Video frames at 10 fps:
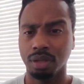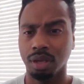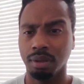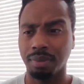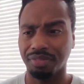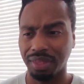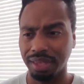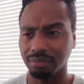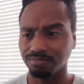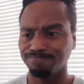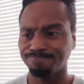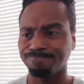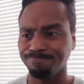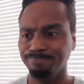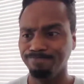I think
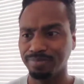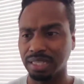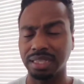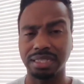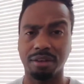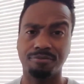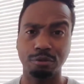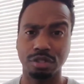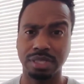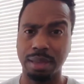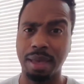that futures gap